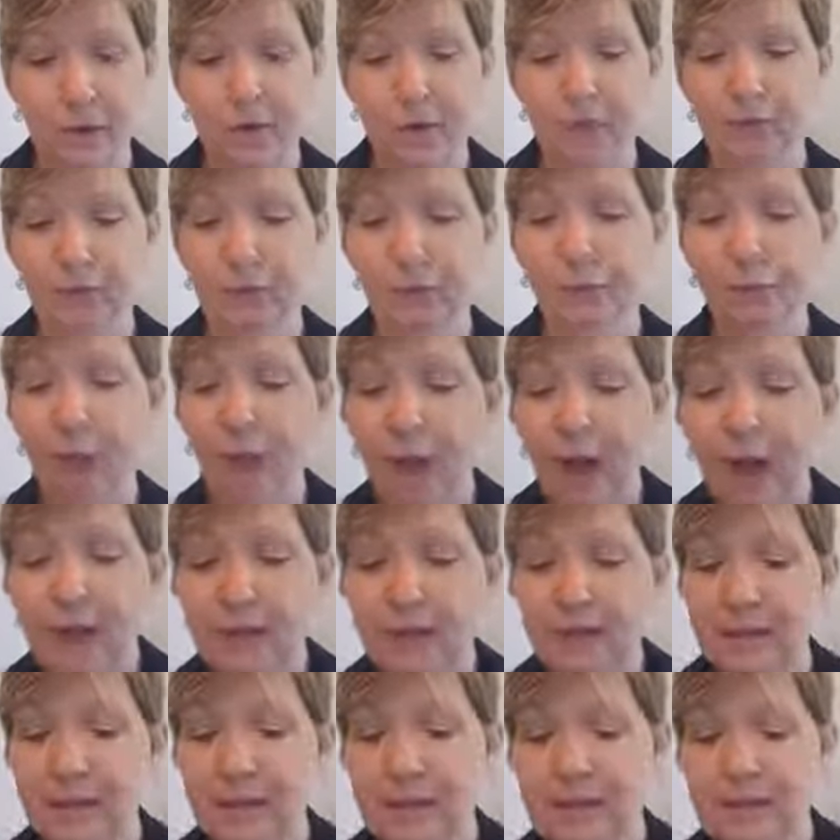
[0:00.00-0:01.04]
For
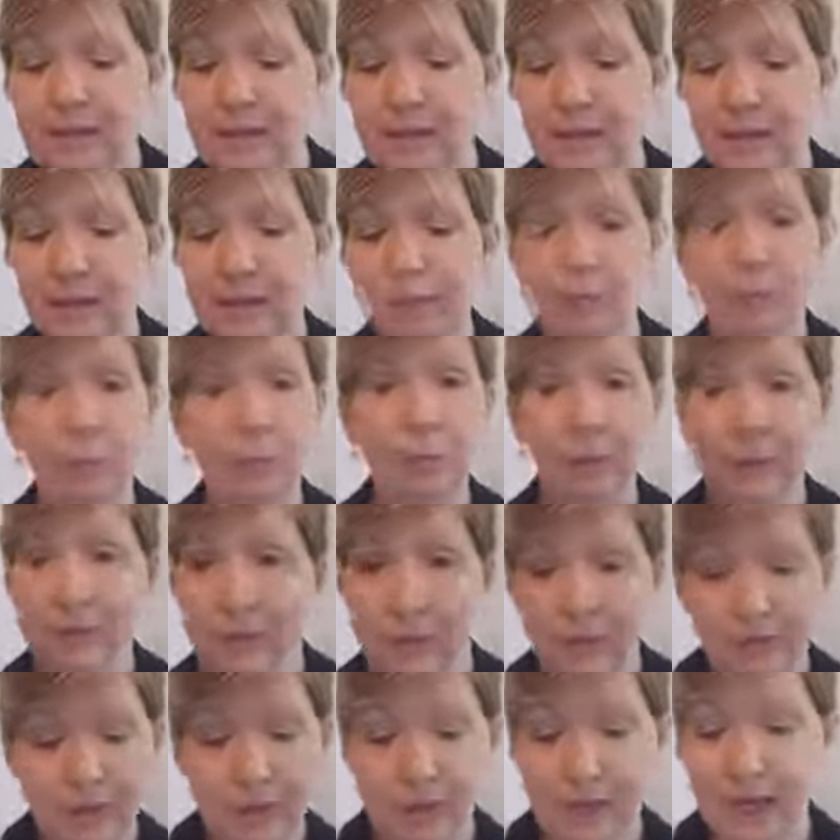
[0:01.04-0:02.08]
brightness, but we
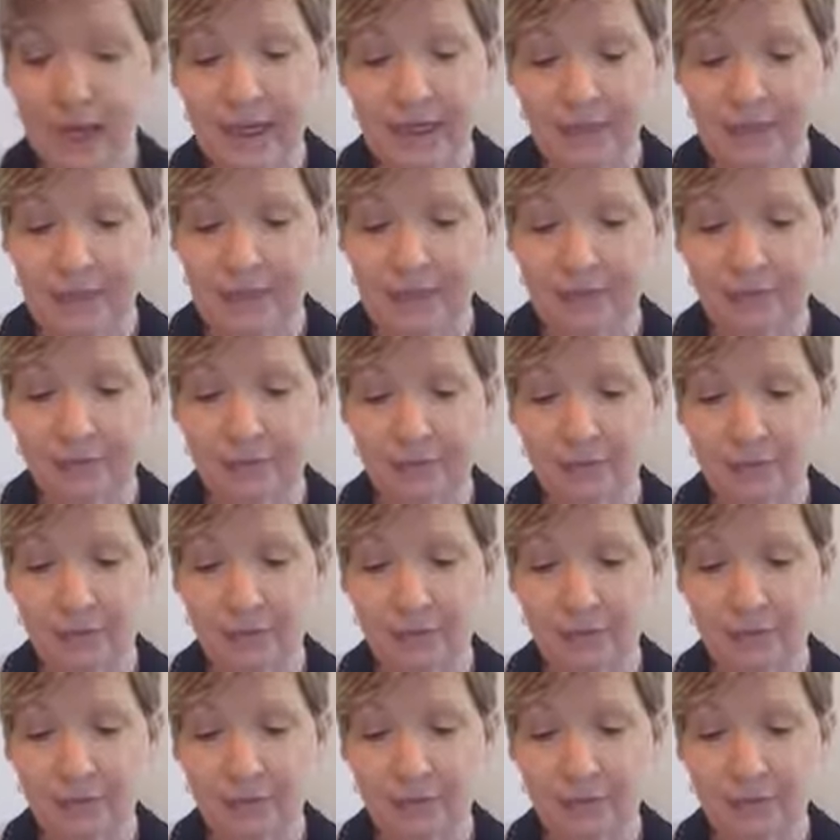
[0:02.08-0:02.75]
live in night.